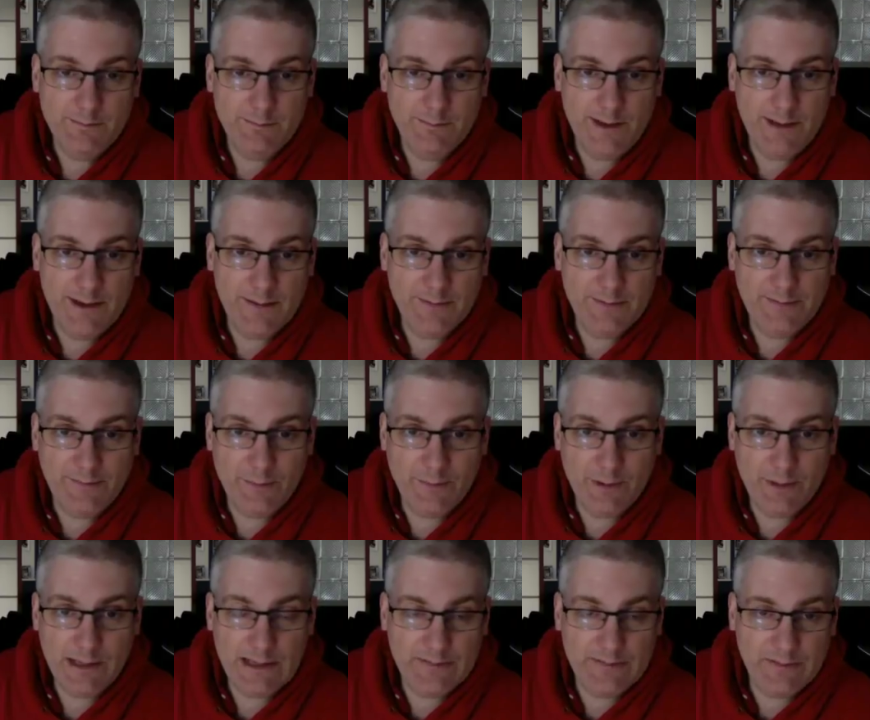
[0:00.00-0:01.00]
bound
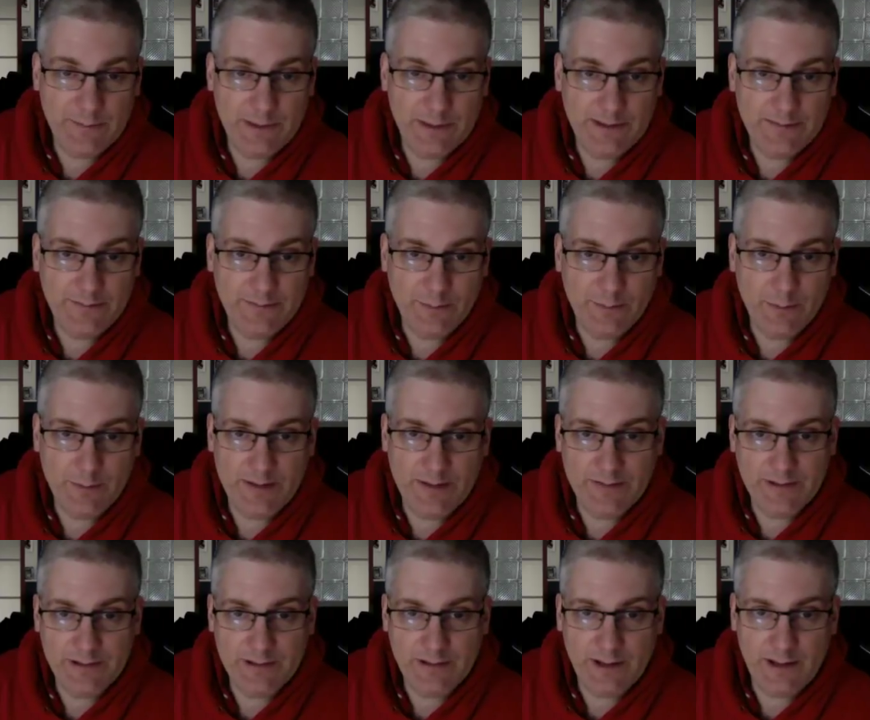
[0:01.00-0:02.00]
for Hufflepuff or
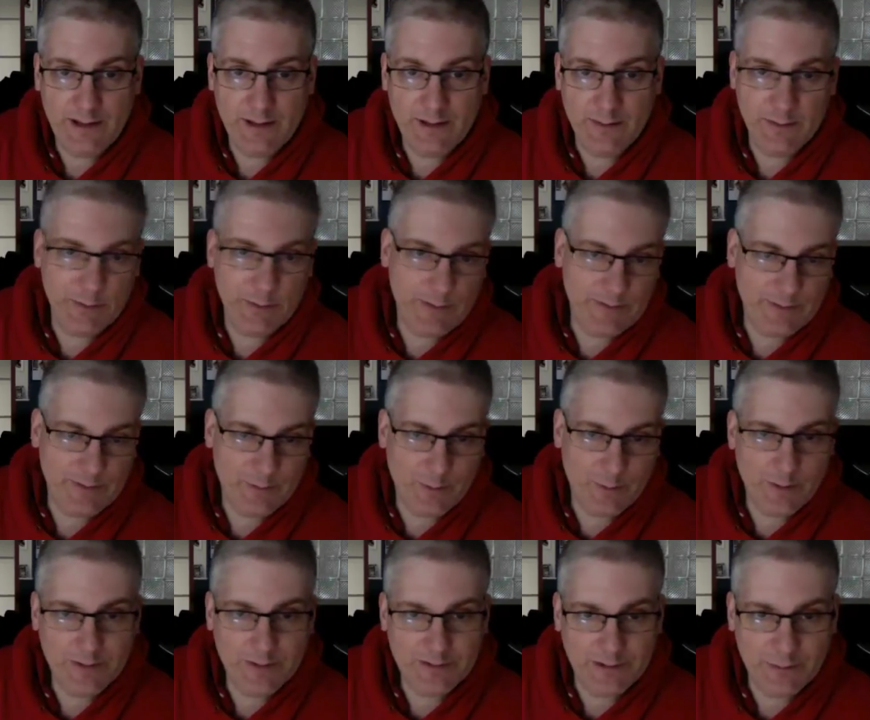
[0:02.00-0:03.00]
Ravenclaw or Gryffindor
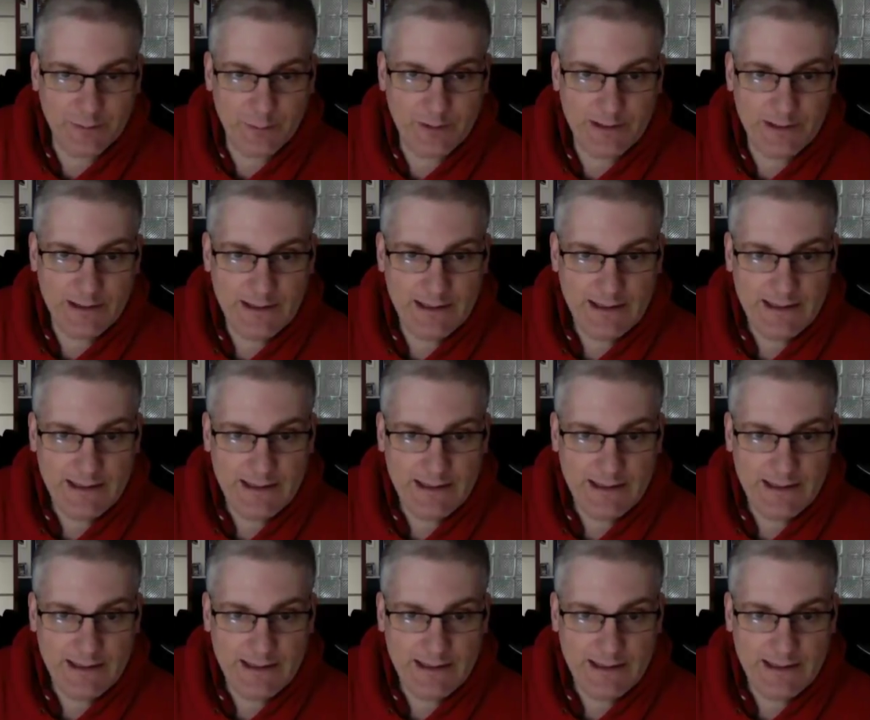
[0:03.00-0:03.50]
or Slytherin.